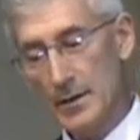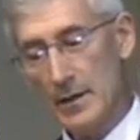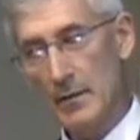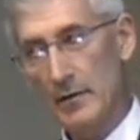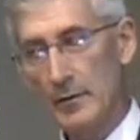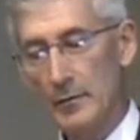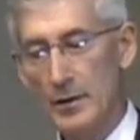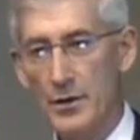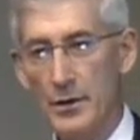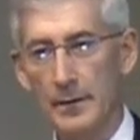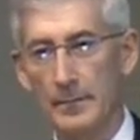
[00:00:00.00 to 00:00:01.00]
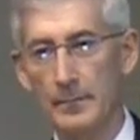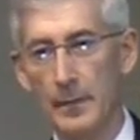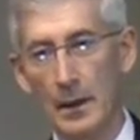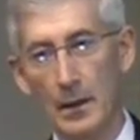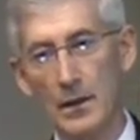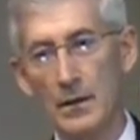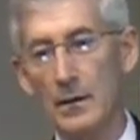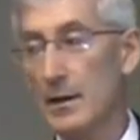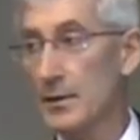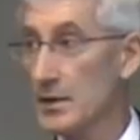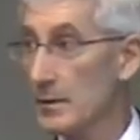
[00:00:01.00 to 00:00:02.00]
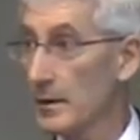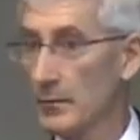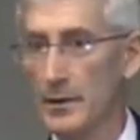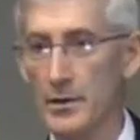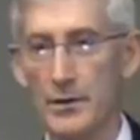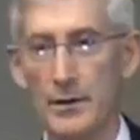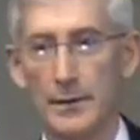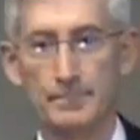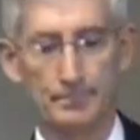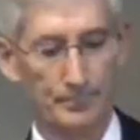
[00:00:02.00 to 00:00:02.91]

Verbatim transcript: Some of it we shouldn't, but I'll talk about some that we should.